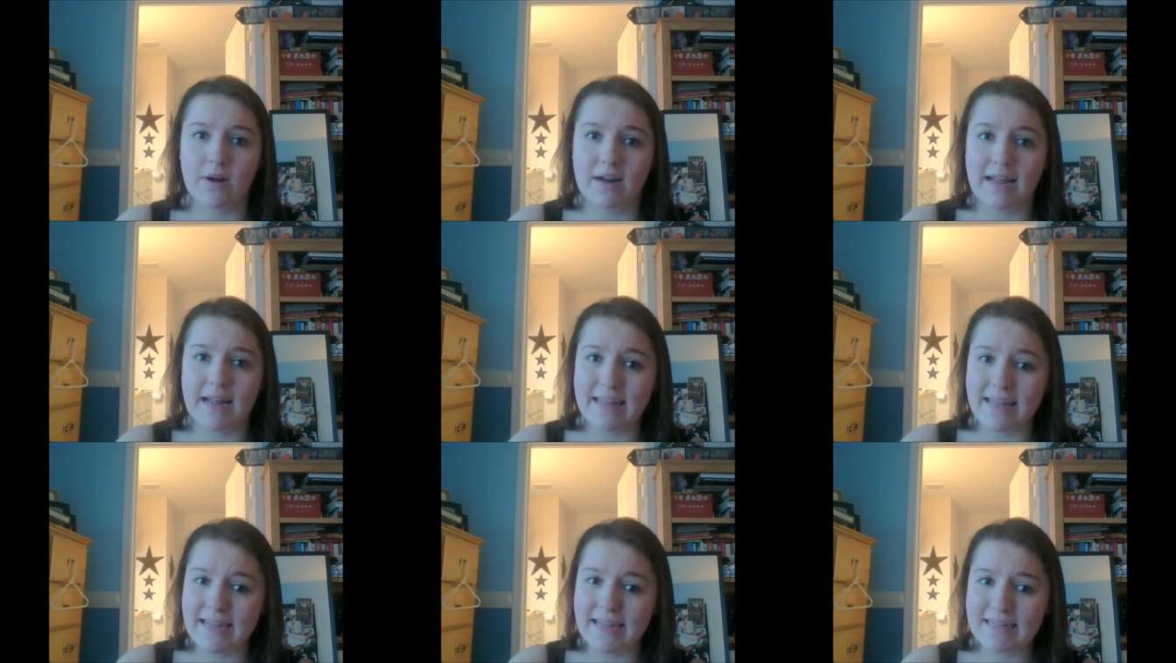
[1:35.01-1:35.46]
and
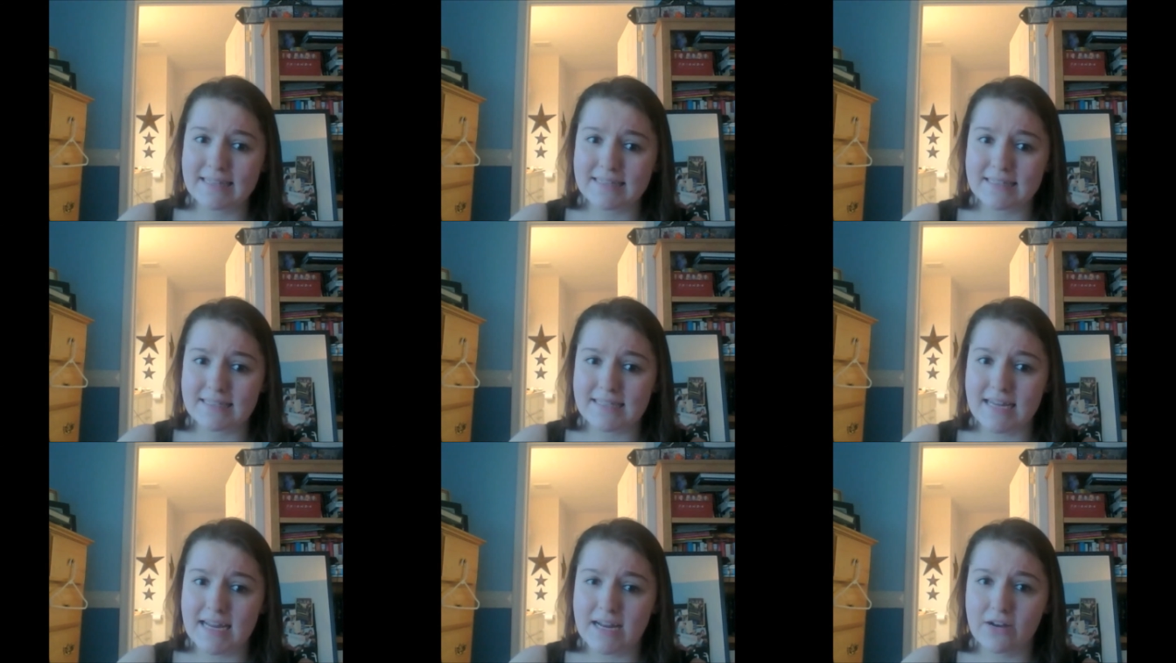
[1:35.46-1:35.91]
I can't
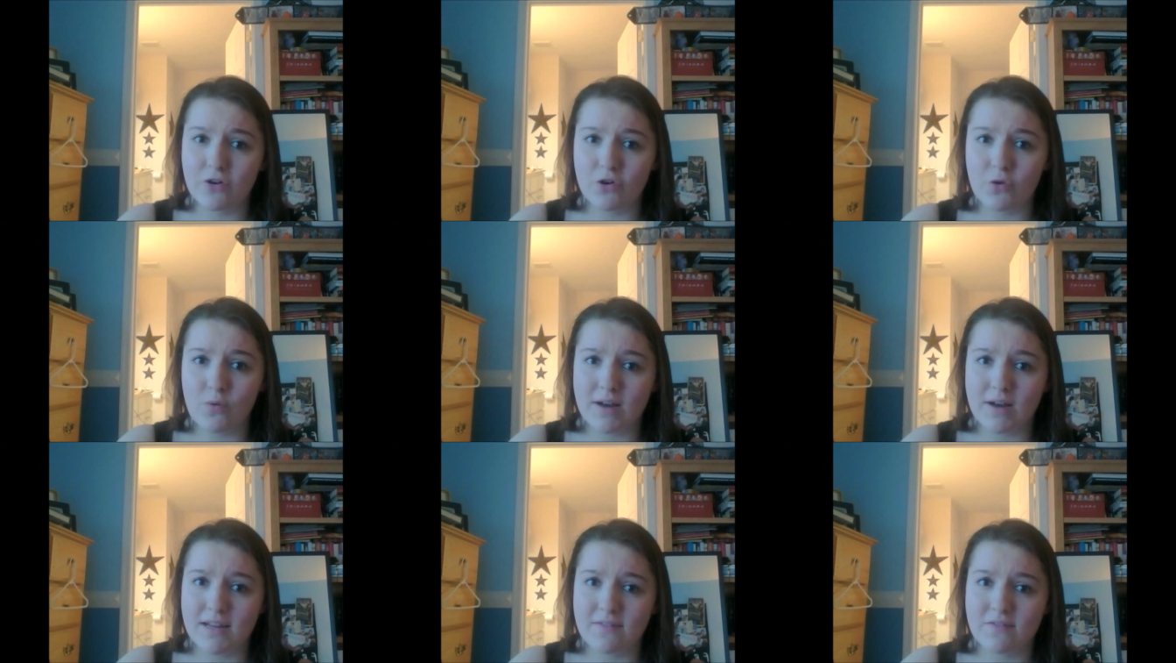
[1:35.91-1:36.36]
stand to
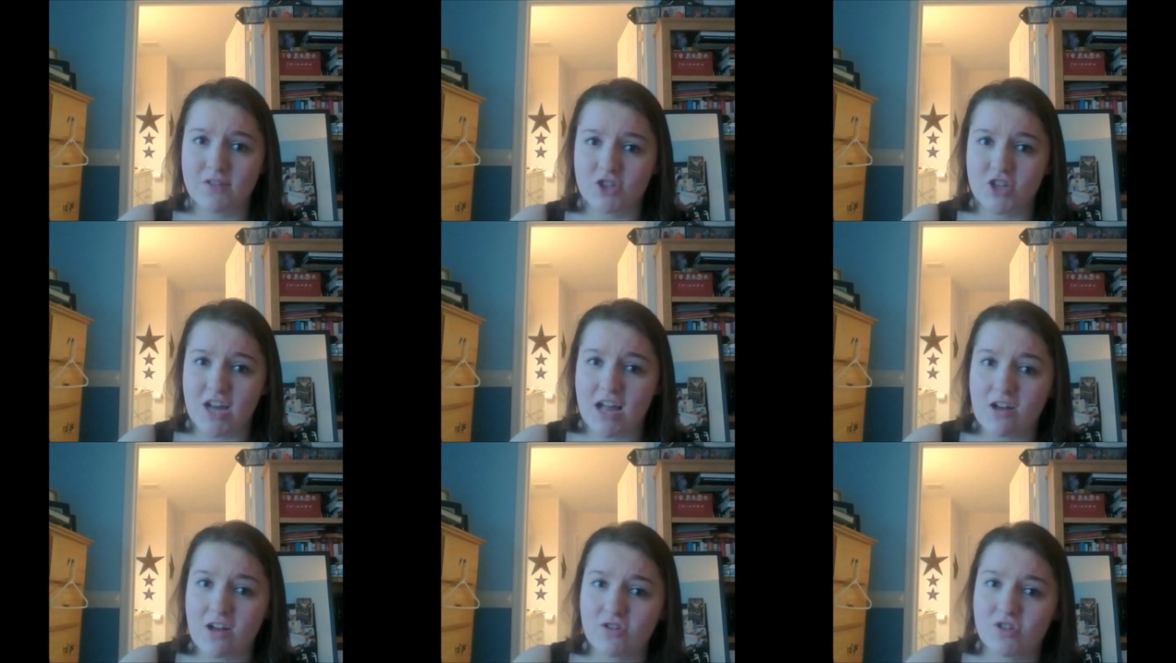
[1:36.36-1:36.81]
do any of the
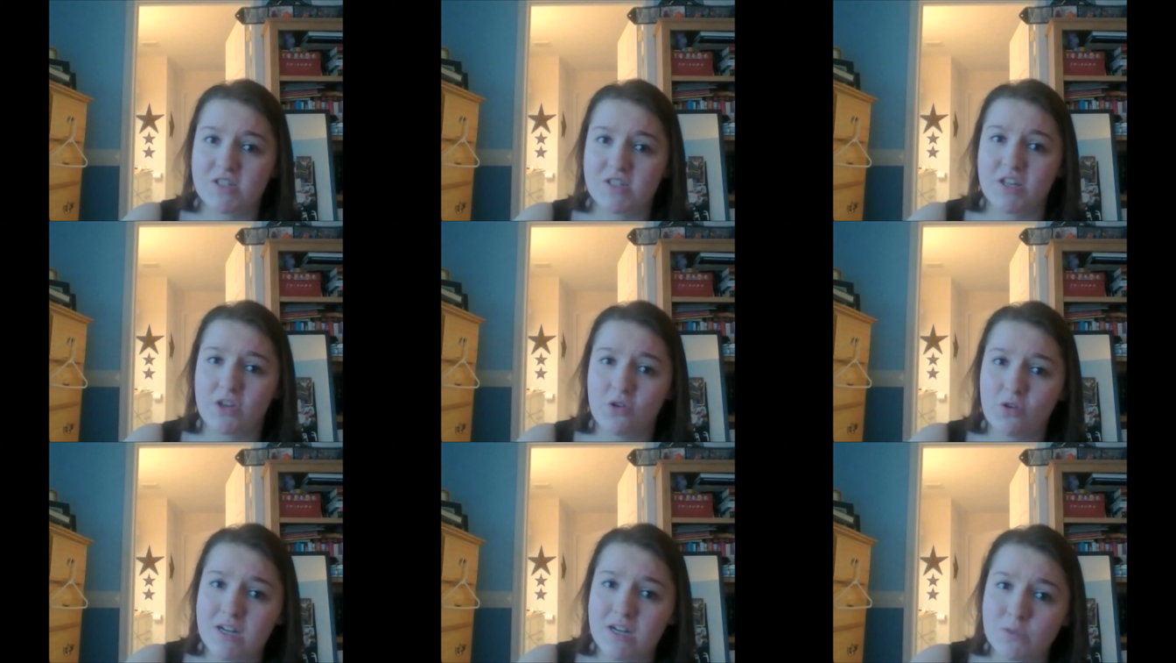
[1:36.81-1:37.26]
challenges
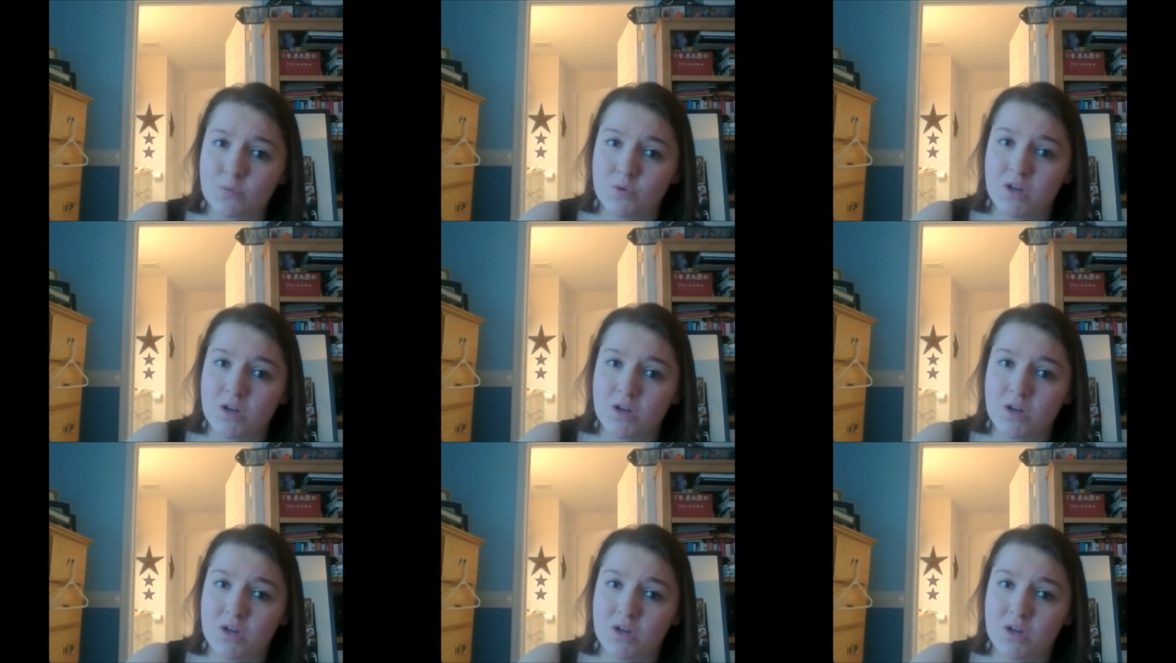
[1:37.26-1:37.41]
that you guys